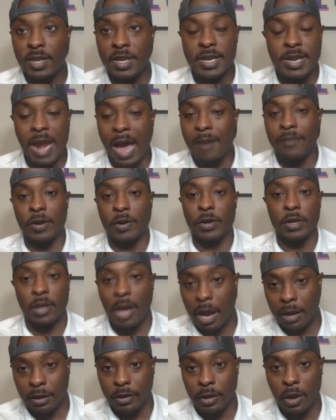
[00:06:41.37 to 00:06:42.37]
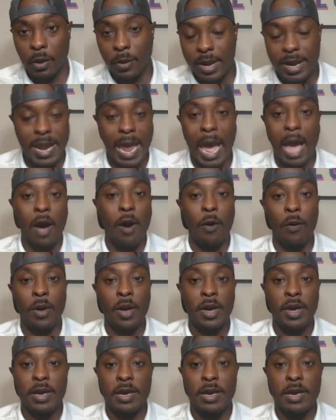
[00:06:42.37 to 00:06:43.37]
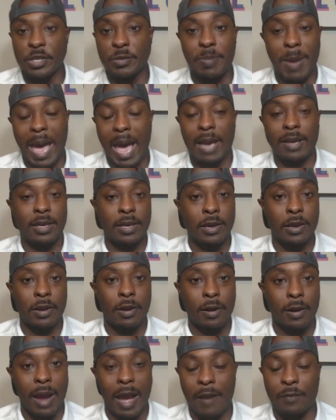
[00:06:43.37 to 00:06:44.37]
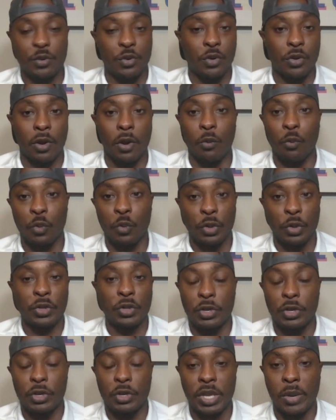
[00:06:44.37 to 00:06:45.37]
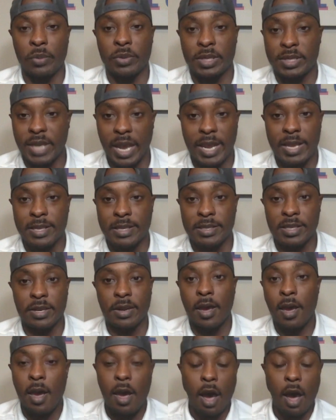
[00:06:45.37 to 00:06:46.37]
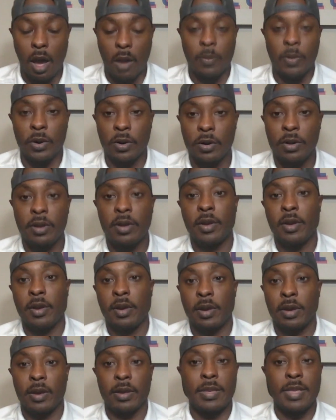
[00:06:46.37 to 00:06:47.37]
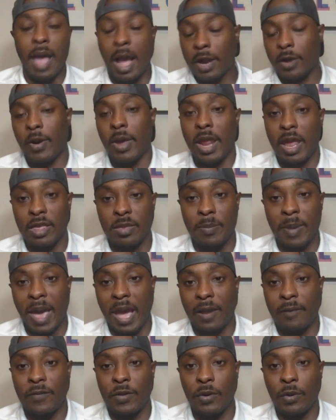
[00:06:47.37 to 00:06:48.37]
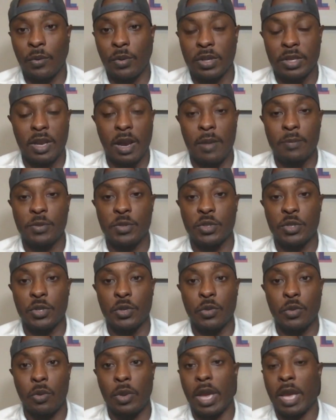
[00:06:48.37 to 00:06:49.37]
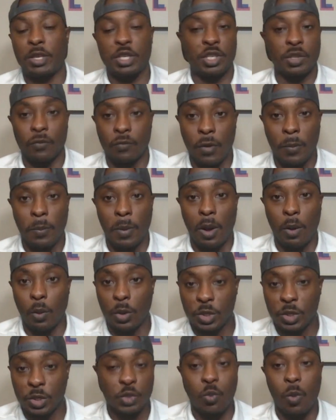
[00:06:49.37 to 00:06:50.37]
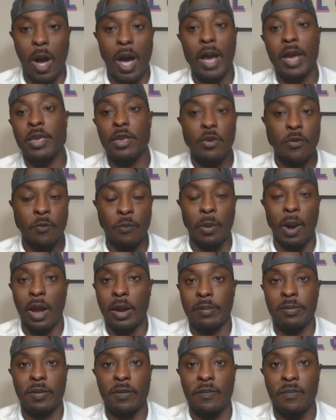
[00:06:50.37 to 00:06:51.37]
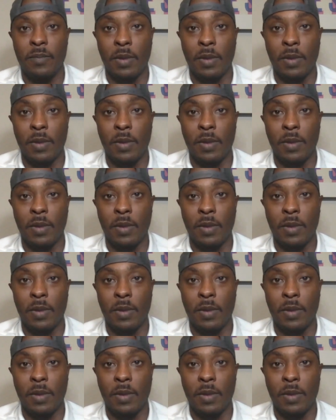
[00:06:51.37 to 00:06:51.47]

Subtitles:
not very long ago, and now he's back here after a really good stint with the Titans. And Hubbard, not great out of the backfield when it comes to catching the football, which is why you brought up